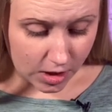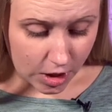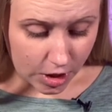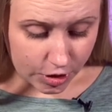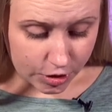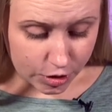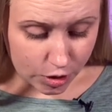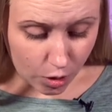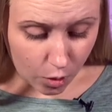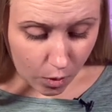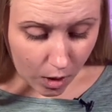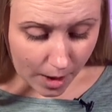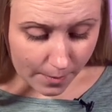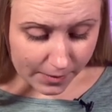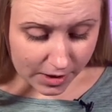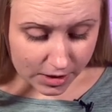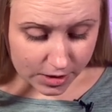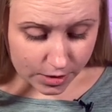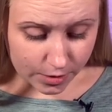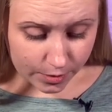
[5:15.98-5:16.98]
"Do you want
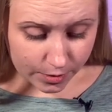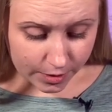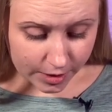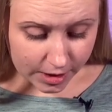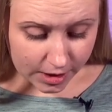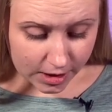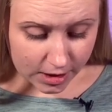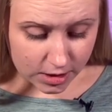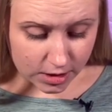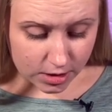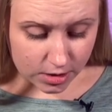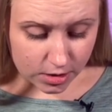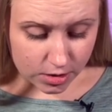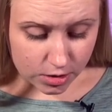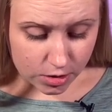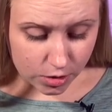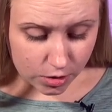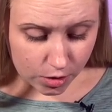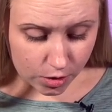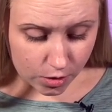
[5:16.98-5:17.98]
me to release
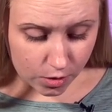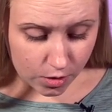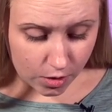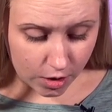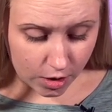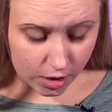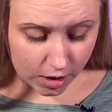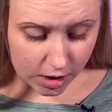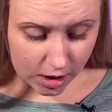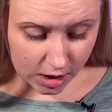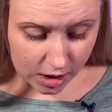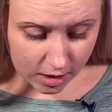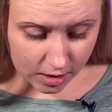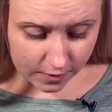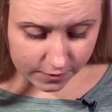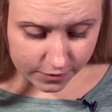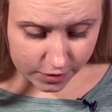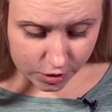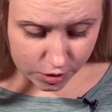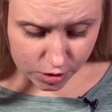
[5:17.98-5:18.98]
to you the king
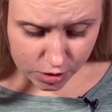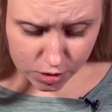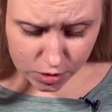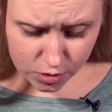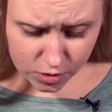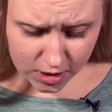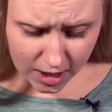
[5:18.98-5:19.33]
of the Jews?"